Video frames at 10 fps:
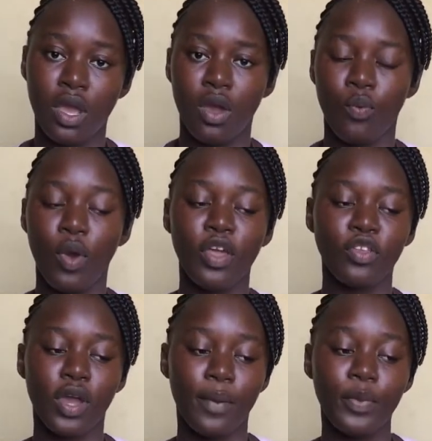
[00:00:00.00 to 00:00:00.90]
When you
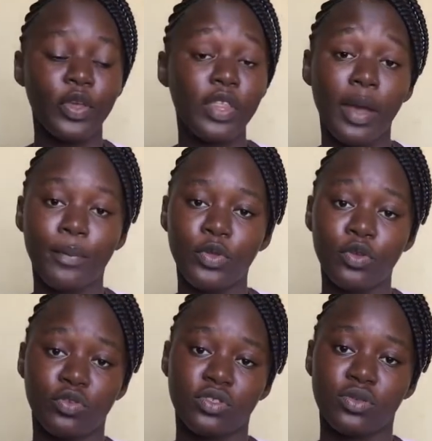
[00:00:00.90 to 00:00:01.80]
are being
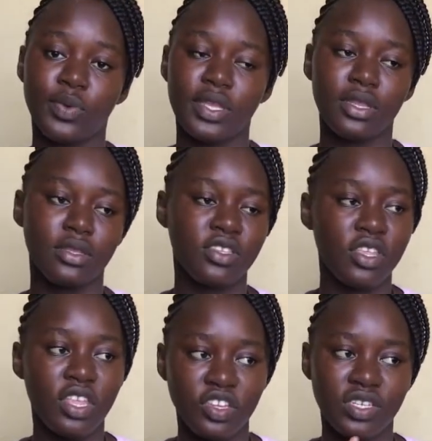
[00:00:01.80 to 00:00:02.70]
abused, when
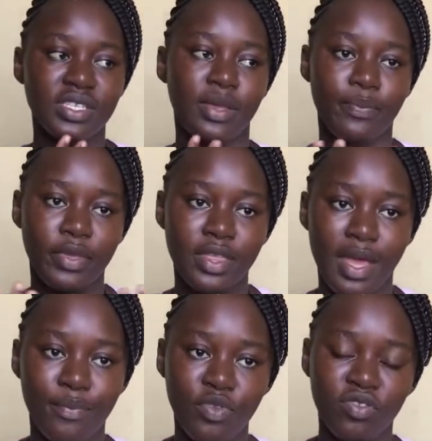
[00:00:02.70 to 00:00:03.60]
teenagers are being
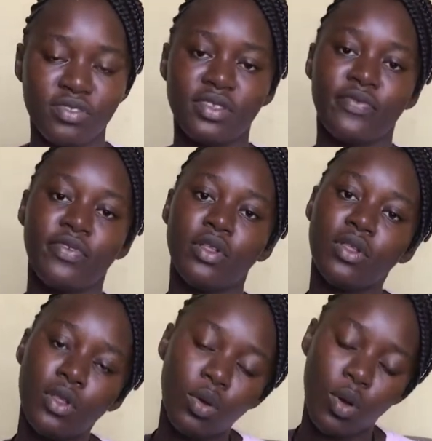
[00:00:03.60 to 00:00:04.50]
abused, they feel
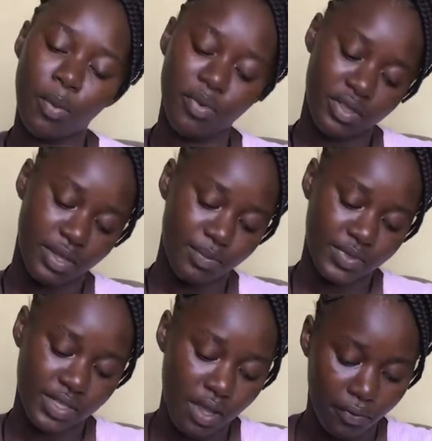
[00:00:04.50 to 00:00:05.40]
low upon
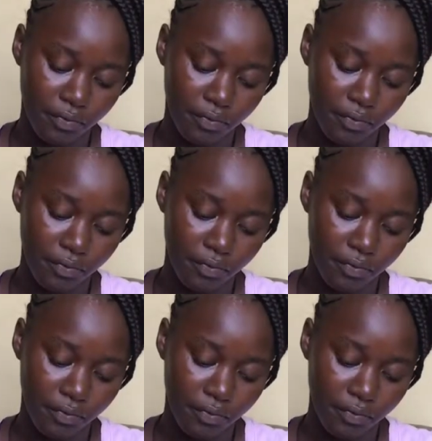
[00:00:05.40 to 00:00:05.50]
themselves.